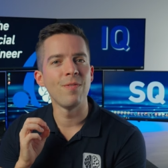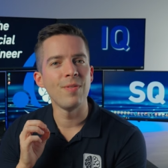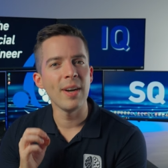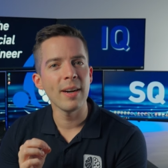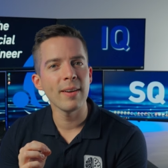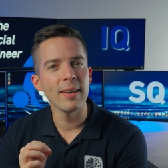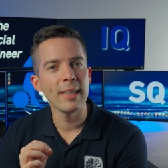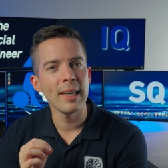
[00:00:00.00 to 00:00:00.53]

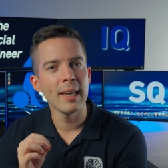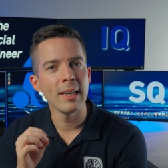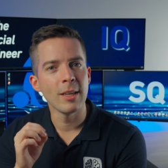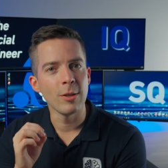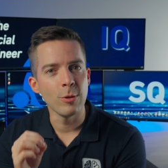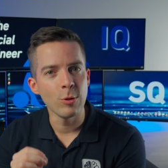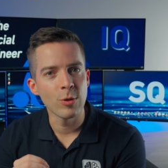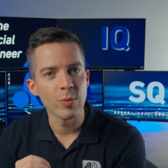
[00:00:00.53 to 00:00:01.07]
very
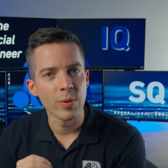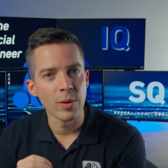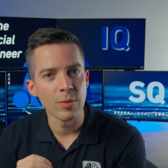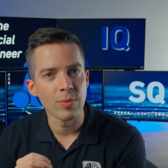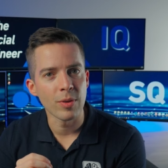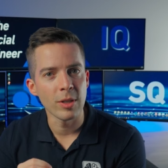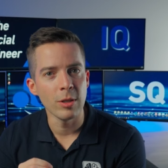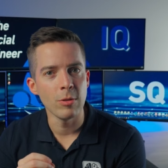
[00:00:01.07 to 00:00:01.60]
useful
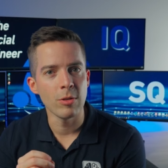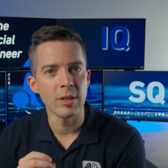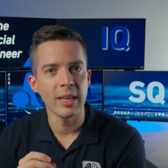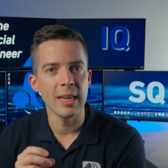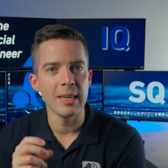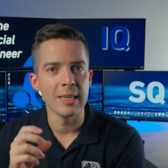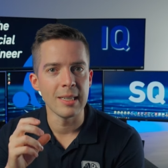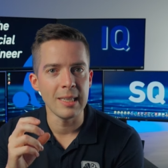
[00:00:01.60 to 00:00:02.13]
for you to
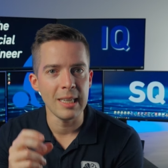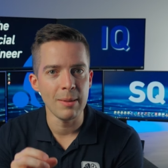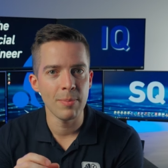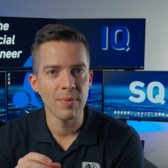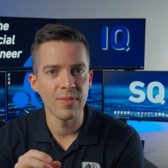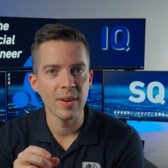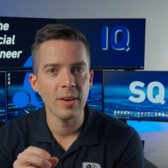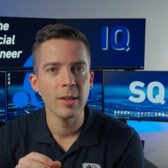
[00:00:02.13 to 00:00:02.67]
get deep
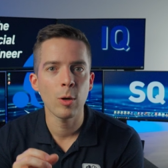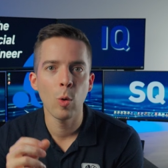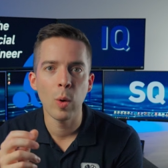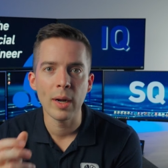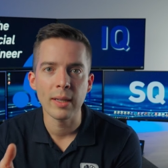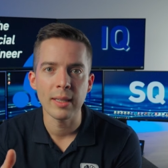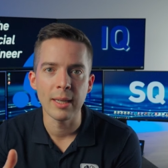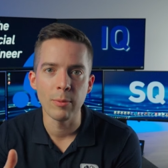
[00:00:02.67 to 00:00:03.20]
very
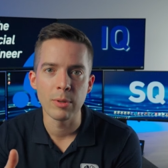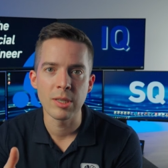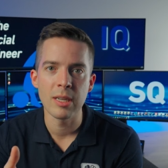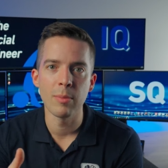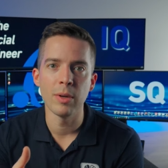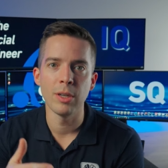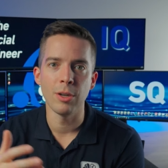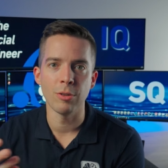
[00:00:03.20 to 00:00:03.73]
quickly with
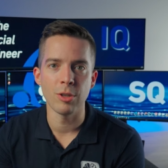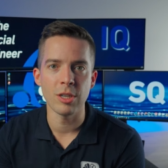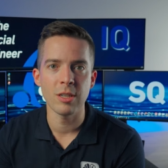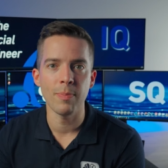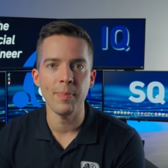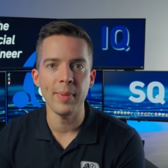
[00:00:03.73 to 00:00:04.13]
someone you're just